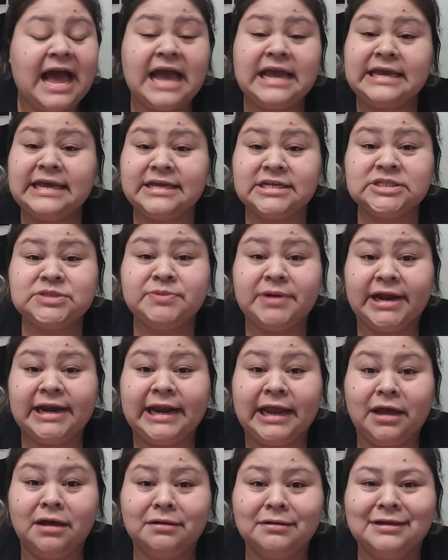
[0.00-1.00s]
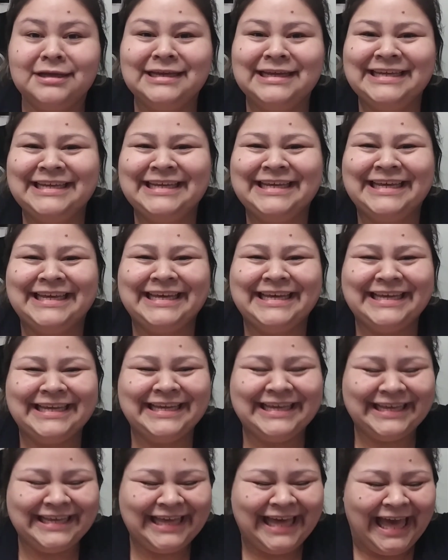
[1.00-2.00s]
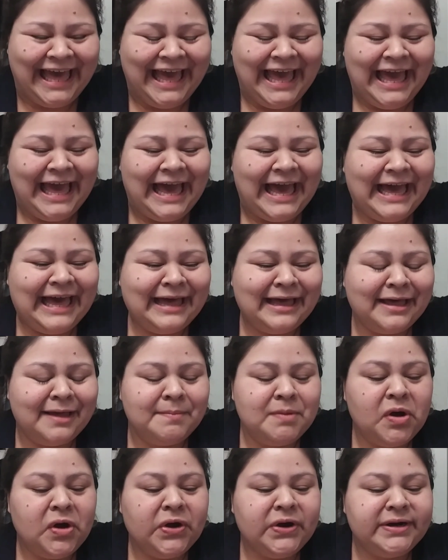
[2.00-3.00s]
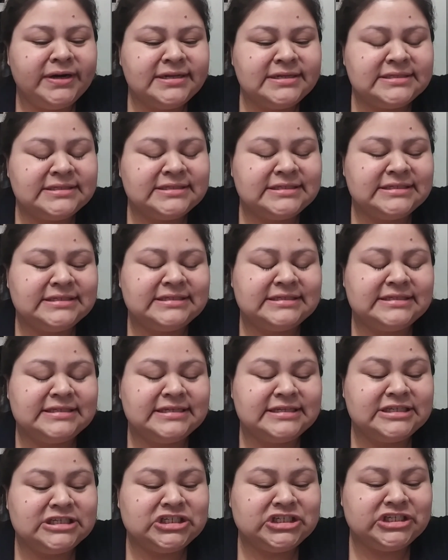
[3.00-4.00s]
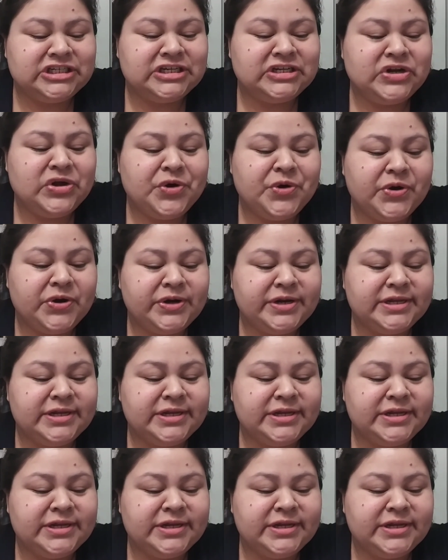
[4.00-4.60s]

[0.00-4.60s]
I guess right now. Hardest decision.